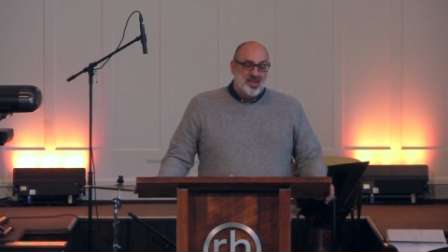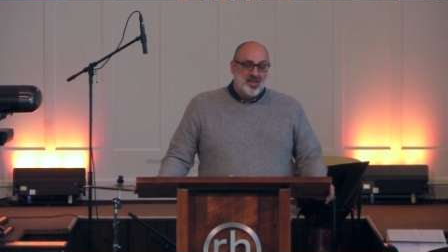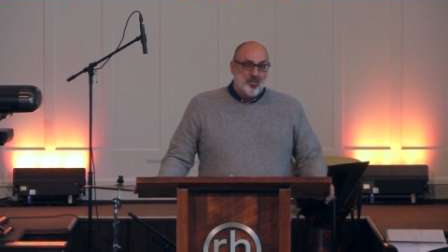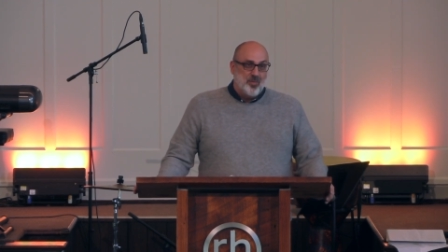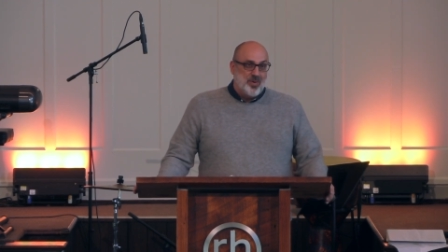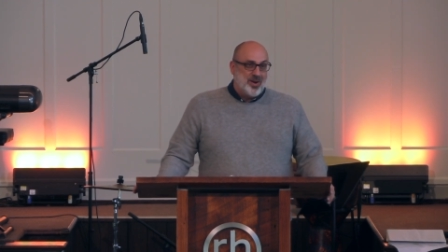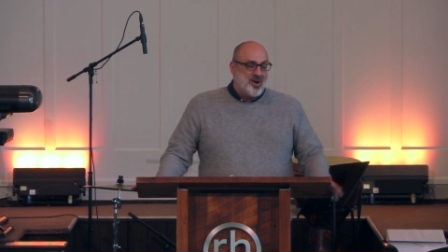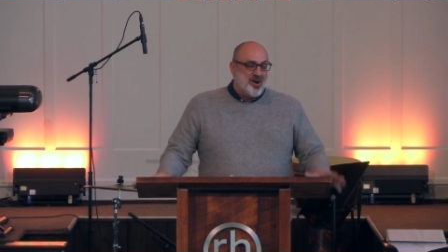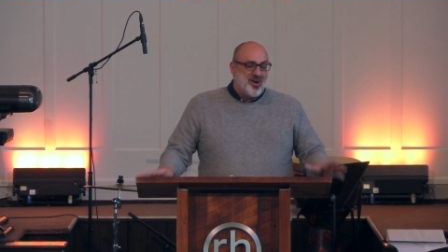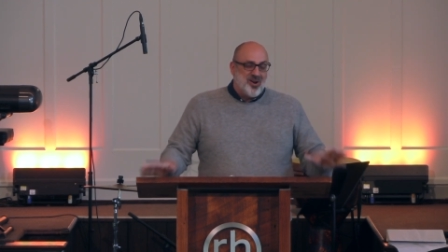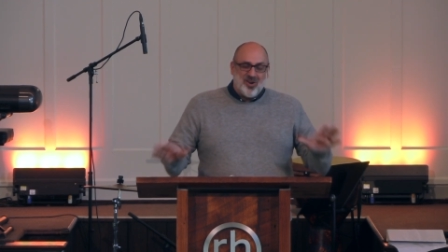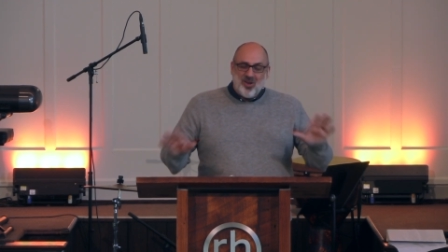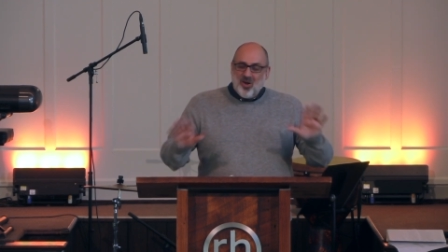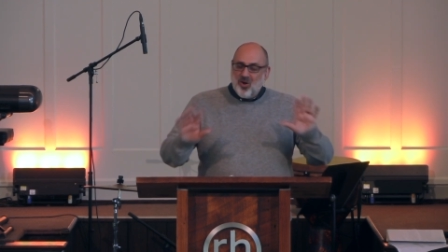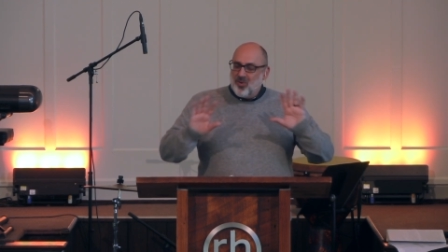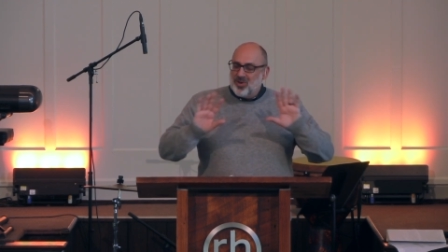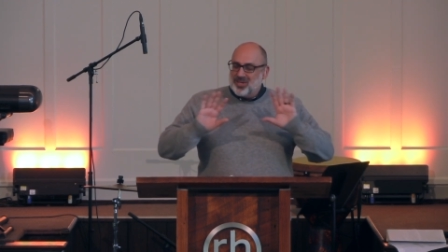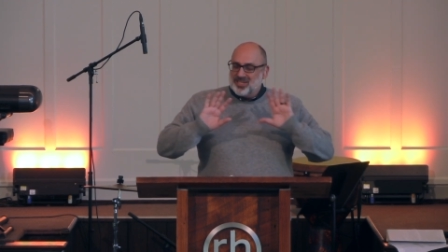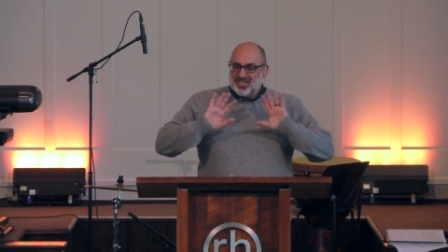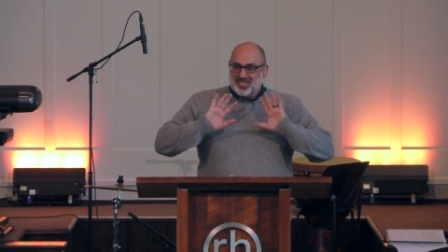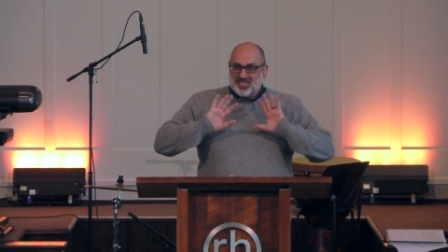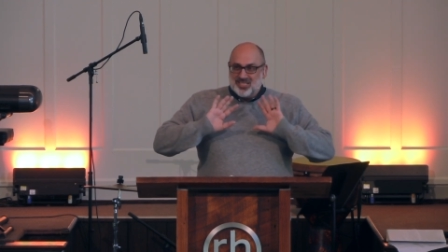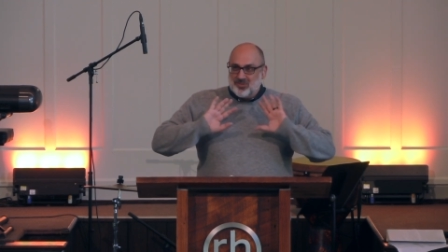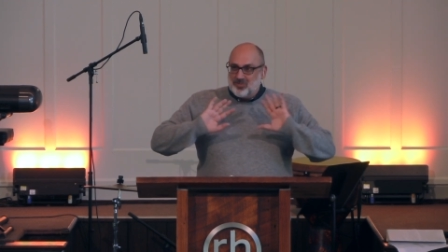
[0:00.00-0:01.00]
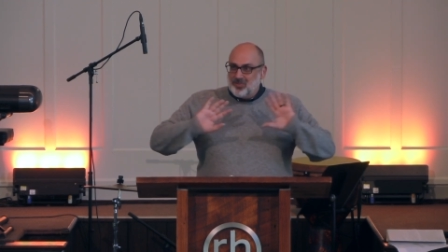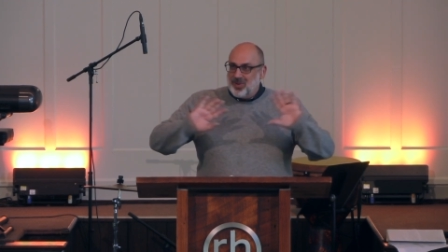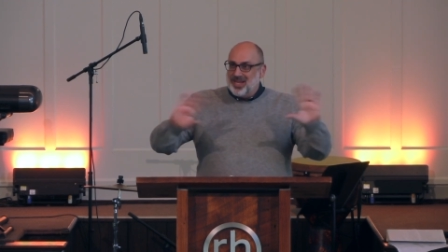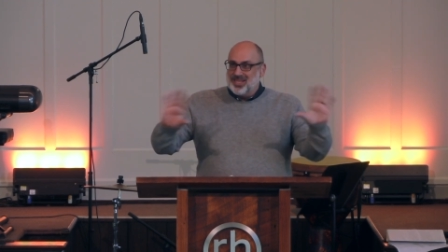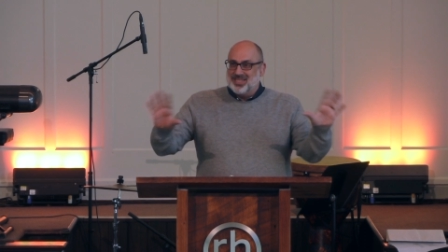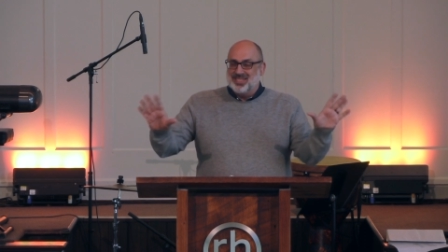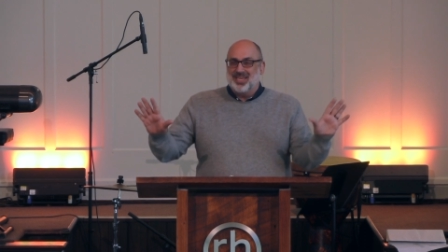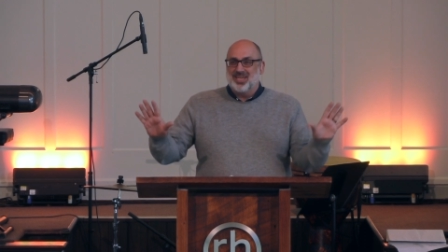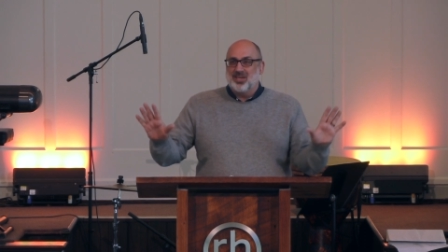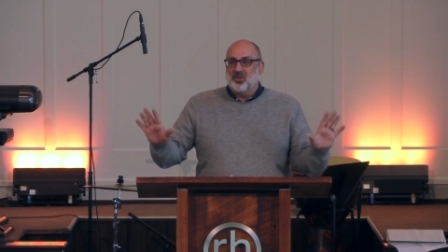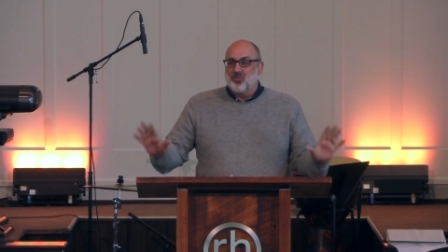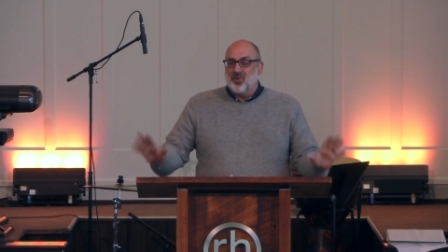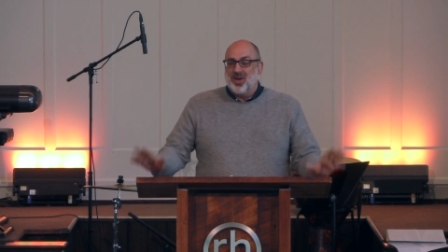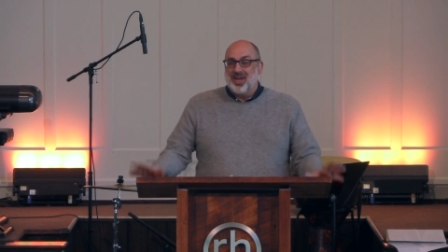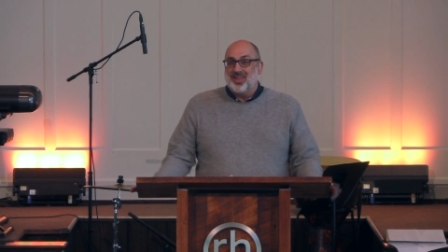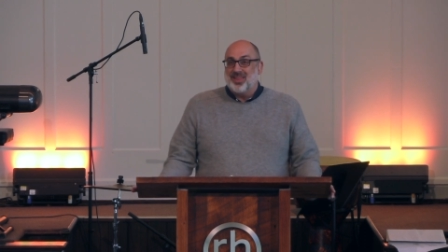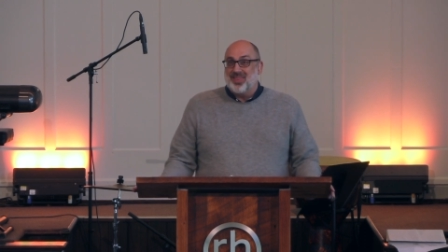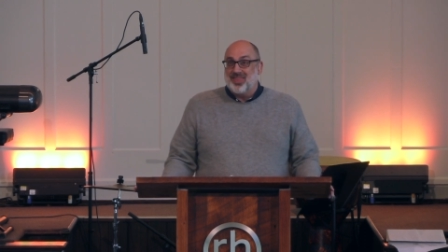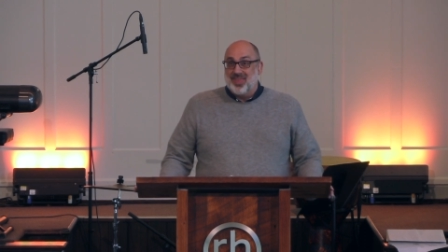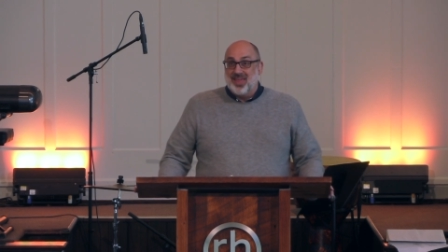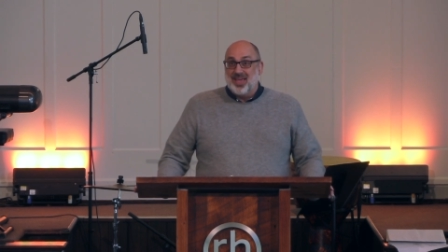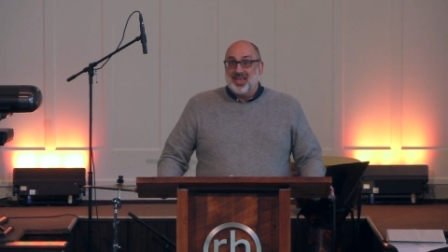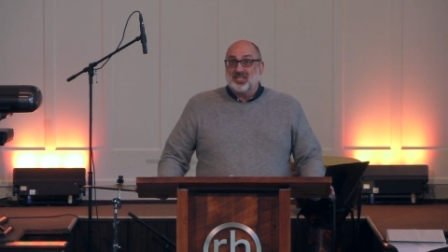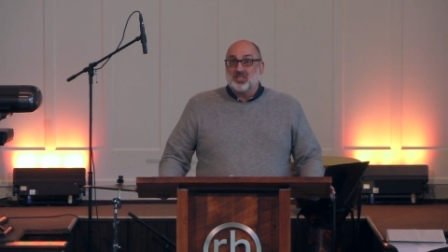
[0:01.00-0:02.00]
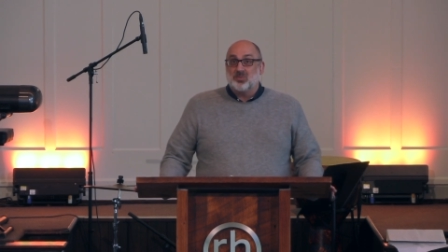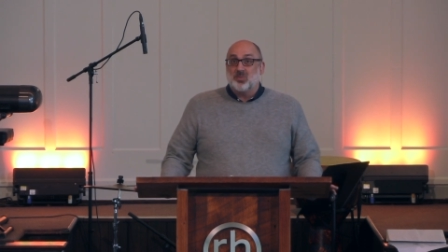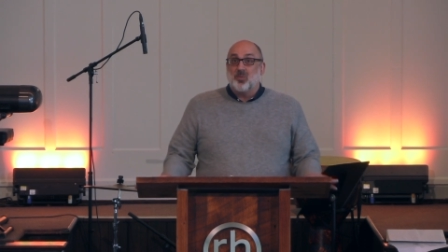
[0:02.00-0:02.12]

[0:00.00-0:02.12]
we aren't always expecting great things,